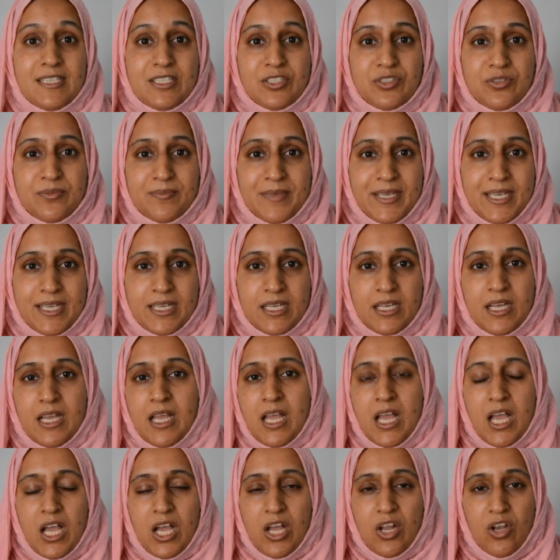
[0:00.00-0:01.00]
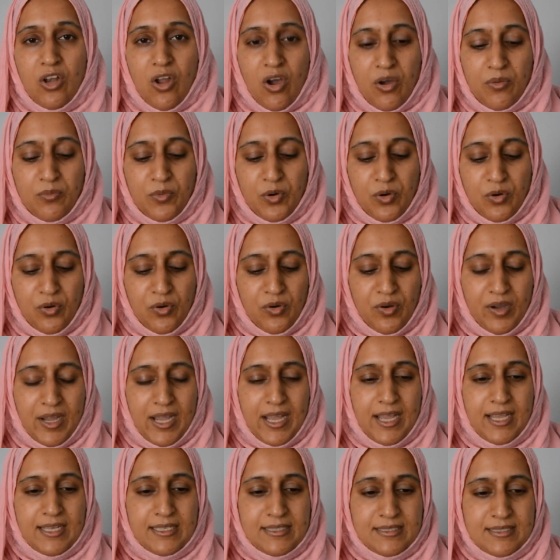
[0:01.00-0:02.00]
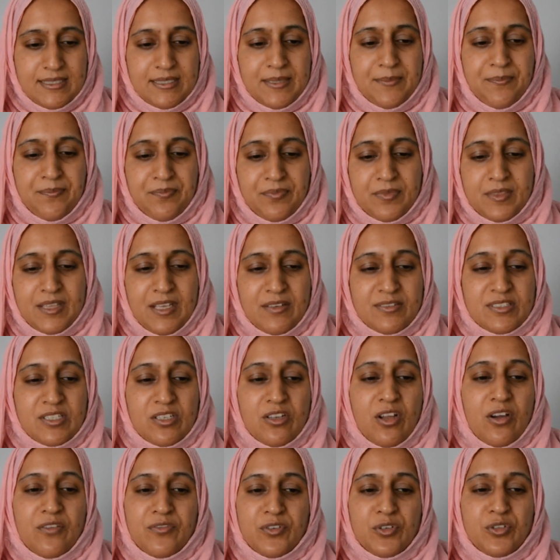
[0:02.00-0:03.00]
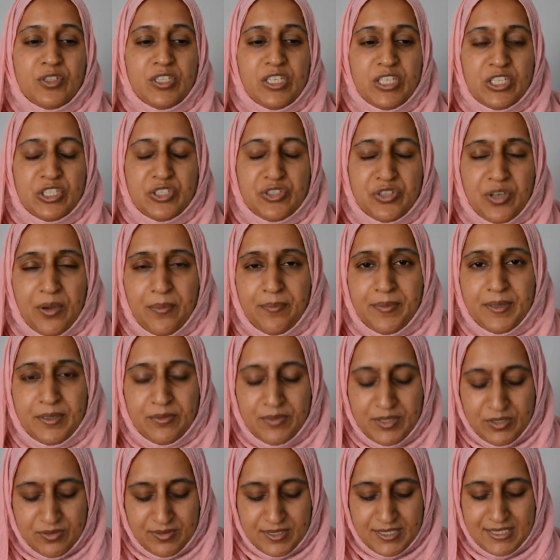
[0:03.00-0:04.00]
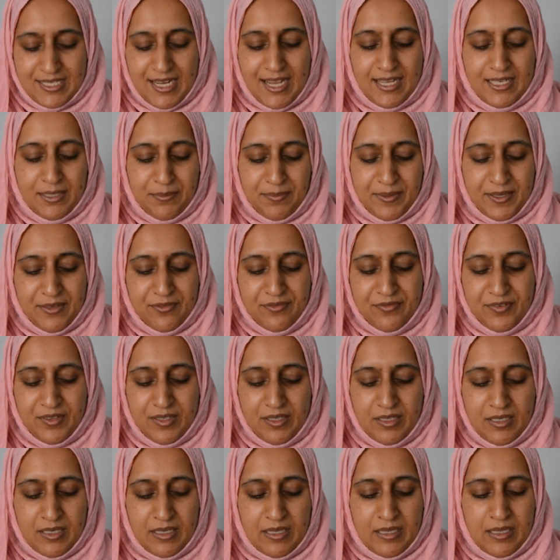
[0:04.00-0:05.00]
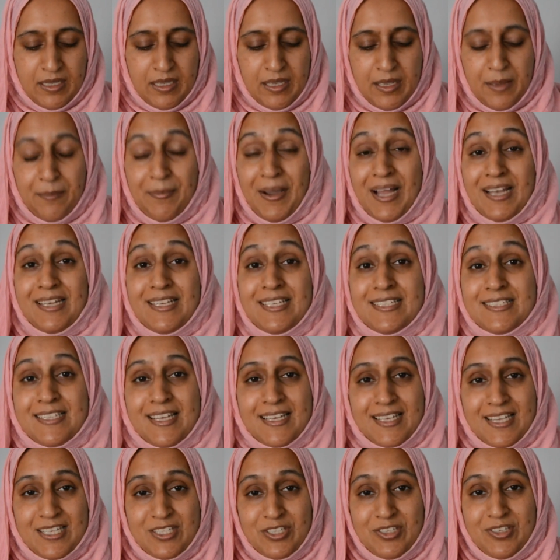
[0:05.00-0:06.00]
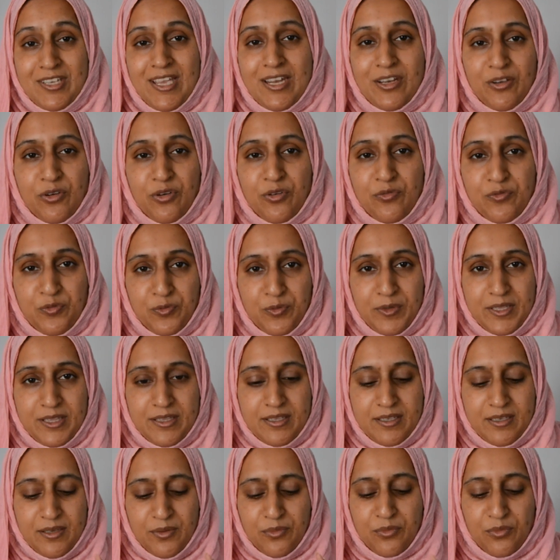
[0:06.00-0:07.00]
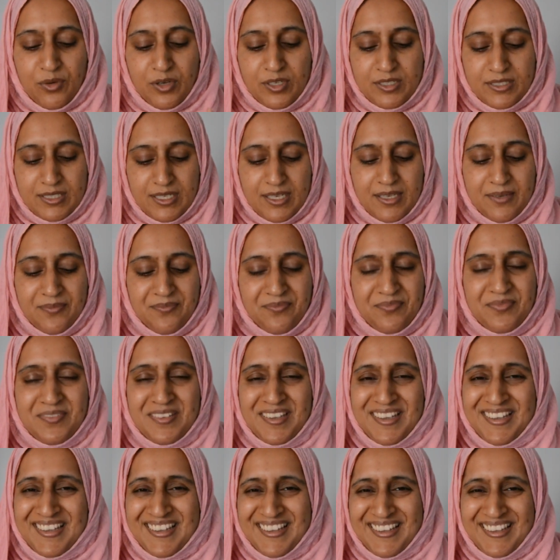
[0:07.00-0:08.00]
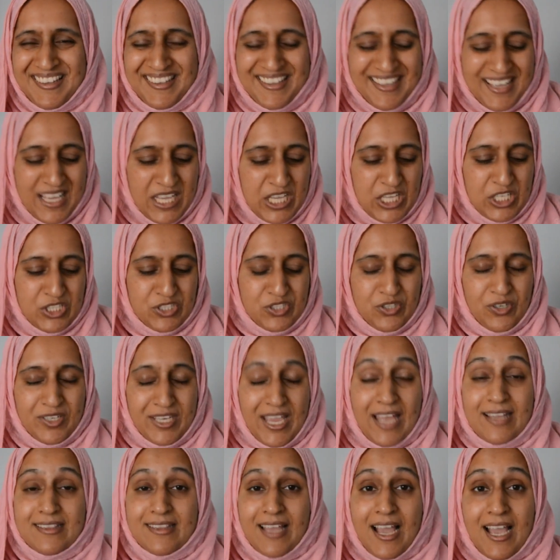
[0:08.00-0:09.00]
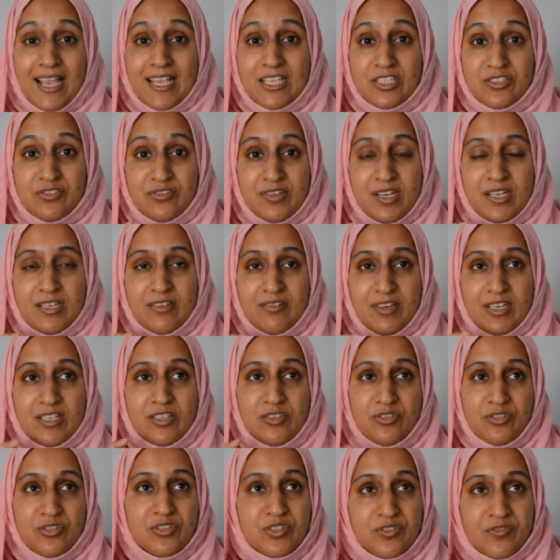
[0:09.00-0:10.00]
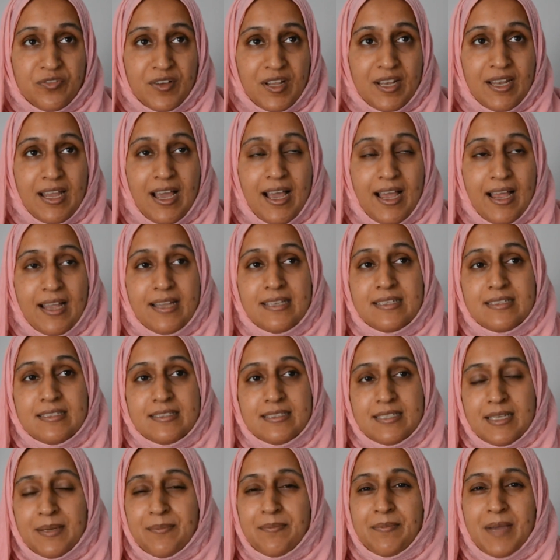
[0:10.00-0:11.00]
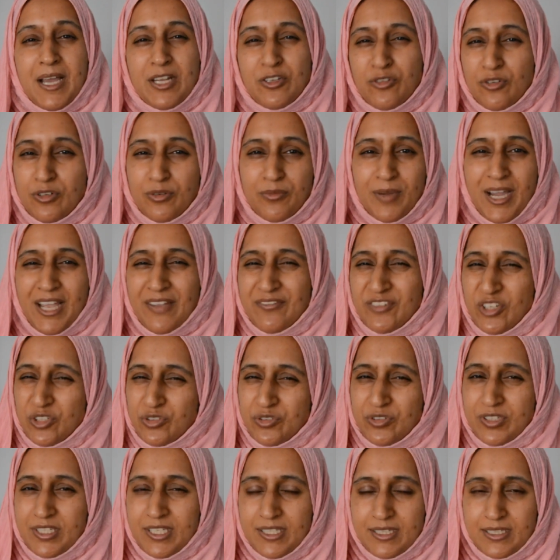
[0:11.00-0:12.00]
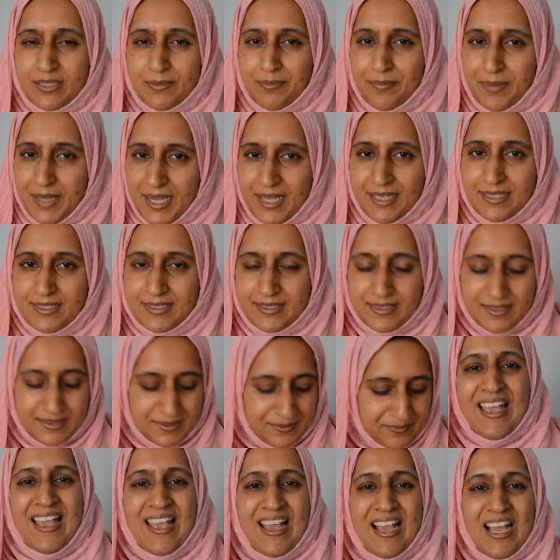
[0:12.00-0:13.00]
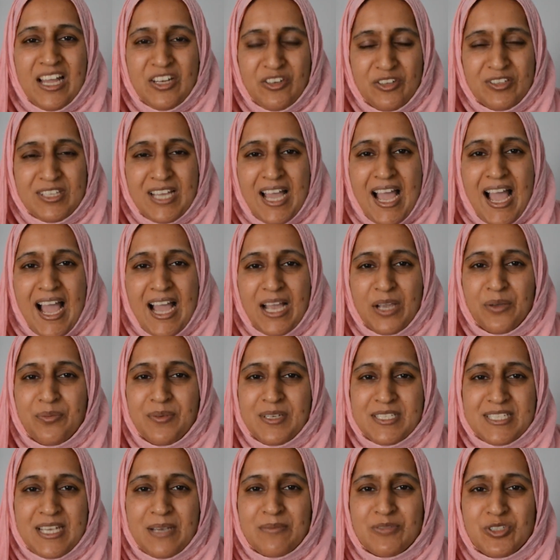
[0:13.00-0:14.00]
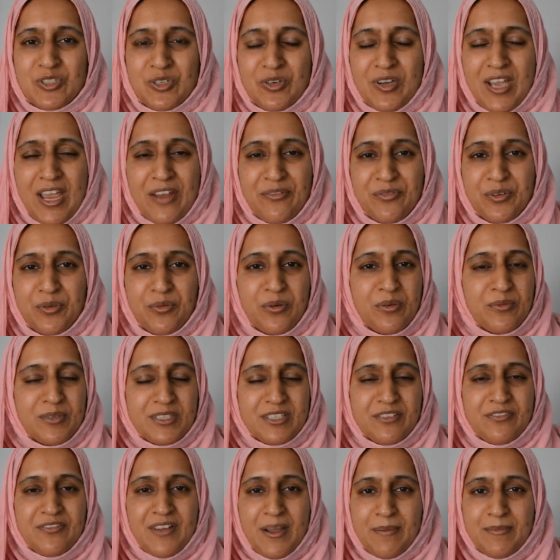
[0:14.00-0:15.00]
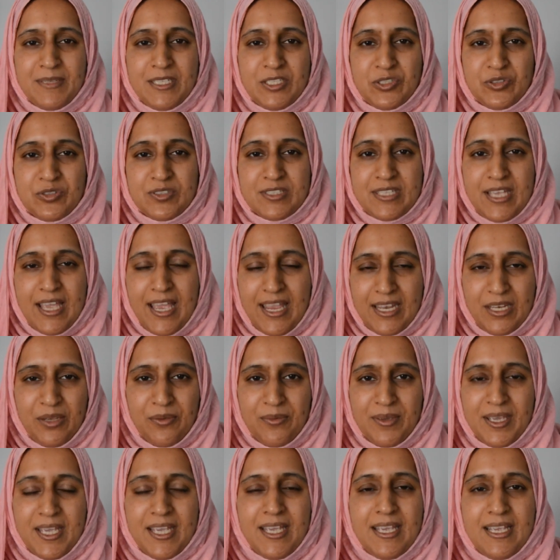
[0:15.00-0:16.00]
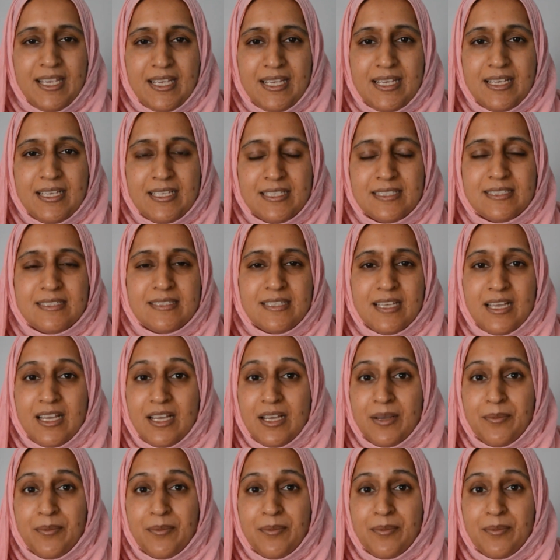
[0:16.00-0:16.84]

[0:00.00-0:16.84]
need to make a lot more, and there was a lot of onion chopping, which was slightly painful. But at least I get to get it over with in one day. So yeah, that is really, really useful. And I don't know why I've not done it in the past. Another hack, which I'm sure everyone with a family does anyway, is